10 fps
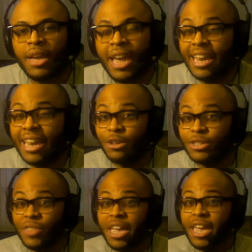And here's
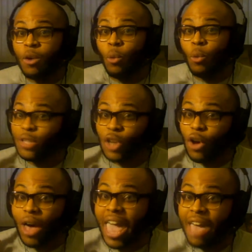the thing. We
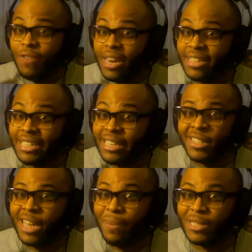saw evidence in
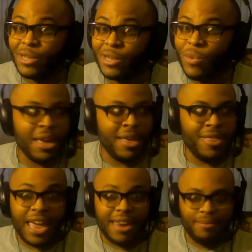this episode
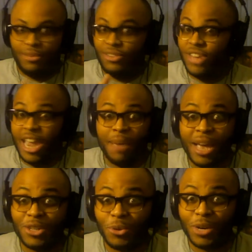that Sam
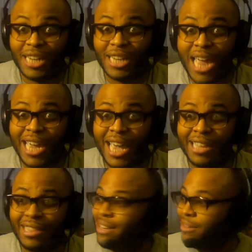has a reason to hate
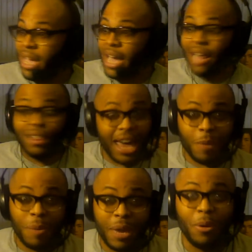Caitlyn. A
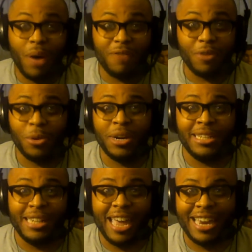lot of people have a
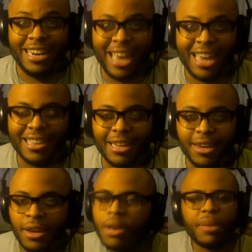reason to hate Caitlyn.